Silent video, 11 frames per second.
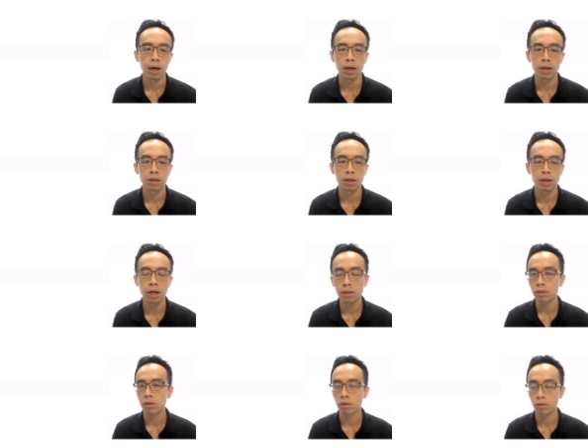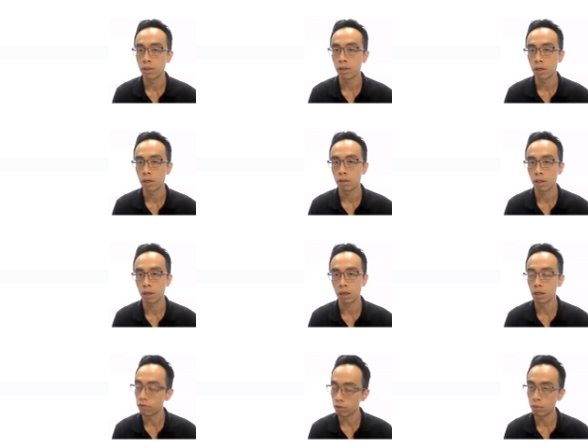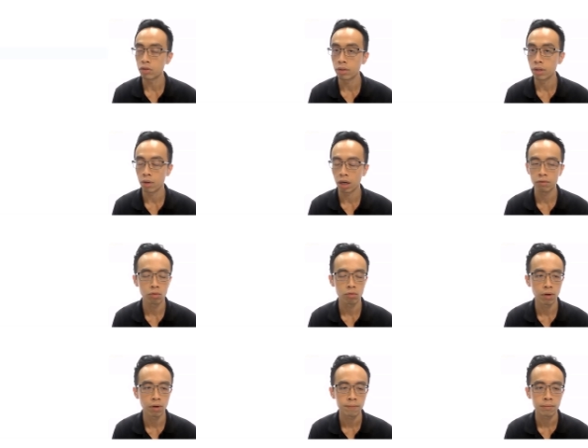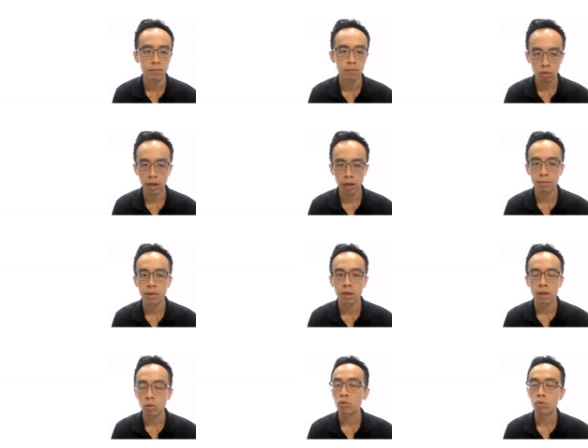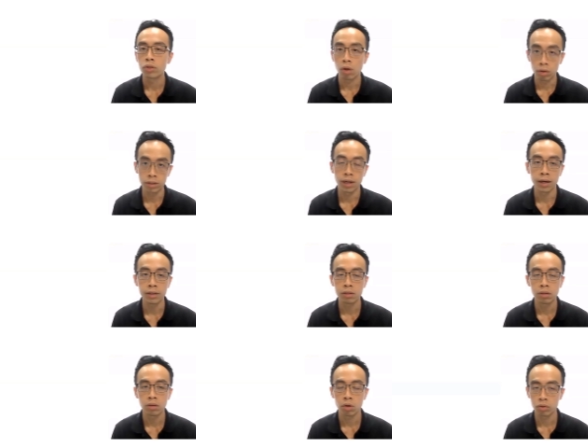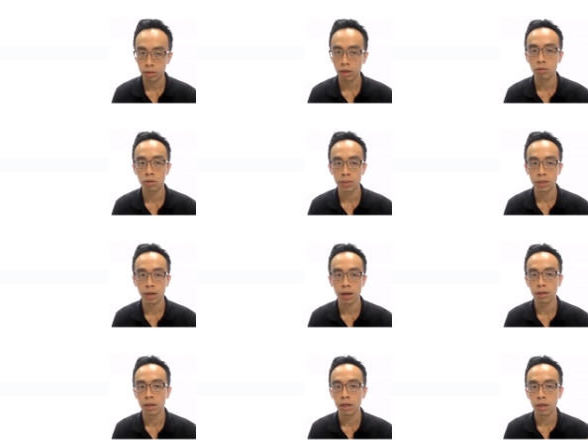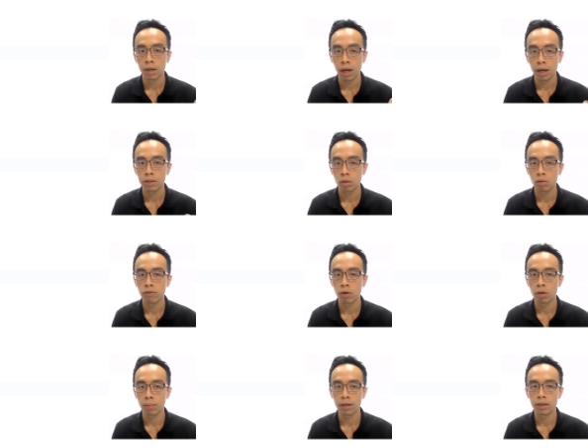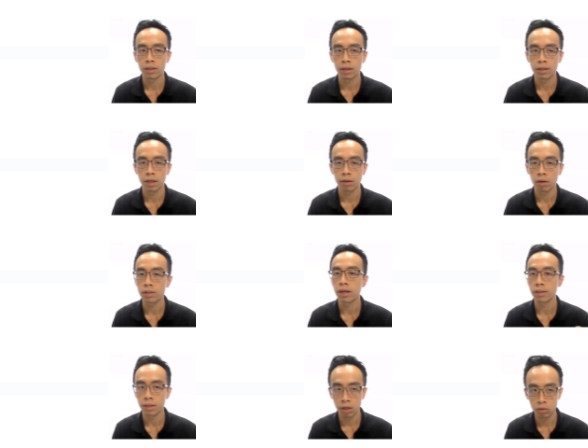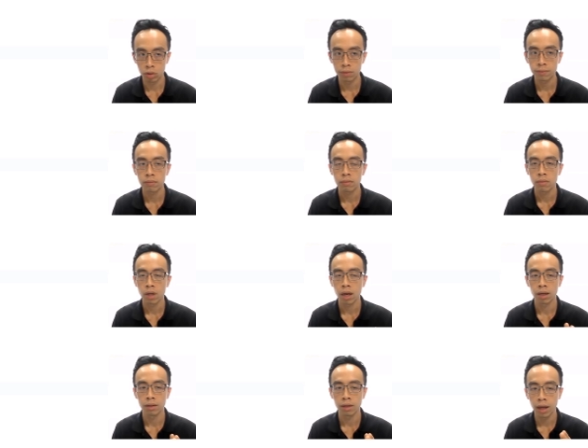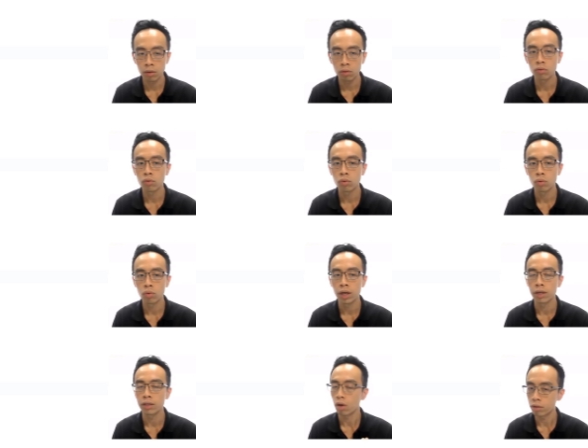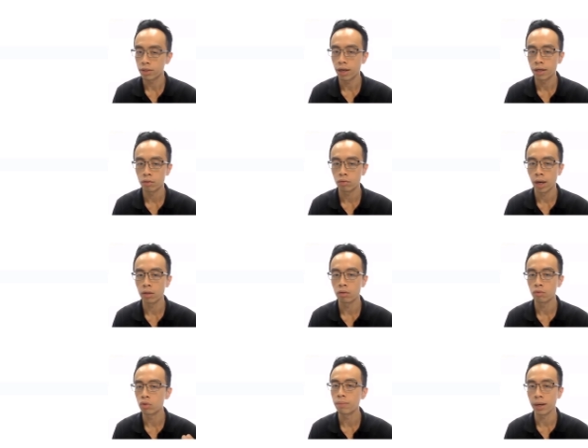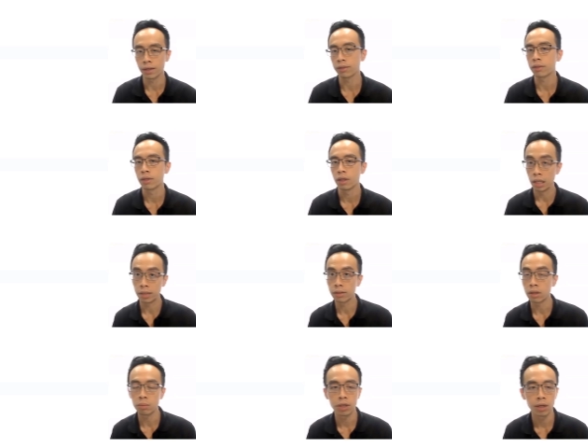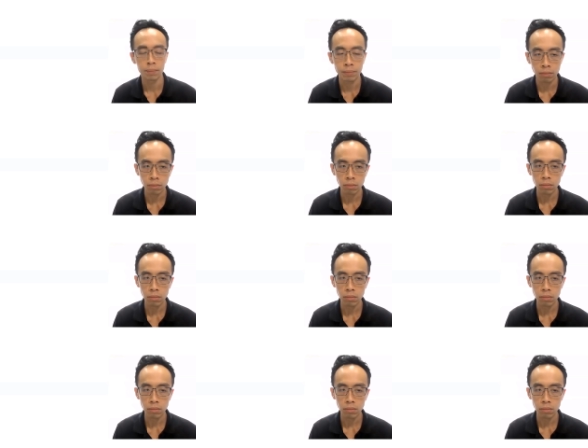and let us consider the information that we have so far. I know that NO2 is oxidized. Question tells me that XO4- is an oxidizing agent and NO2 is oxidized to NO3- in acidic medium.